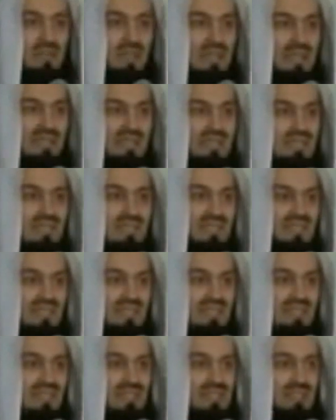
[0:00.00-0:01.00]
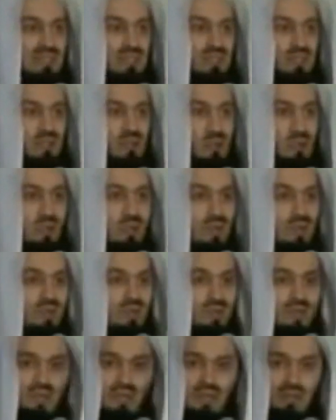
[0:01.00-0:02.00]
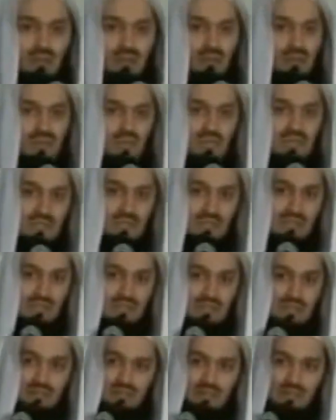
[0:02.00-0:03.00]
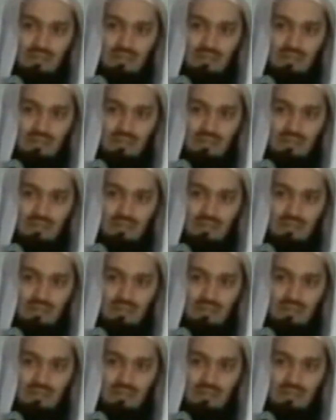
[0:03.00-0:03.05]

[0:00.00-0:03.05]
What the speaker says: as they say, a jawl. Allah protect us.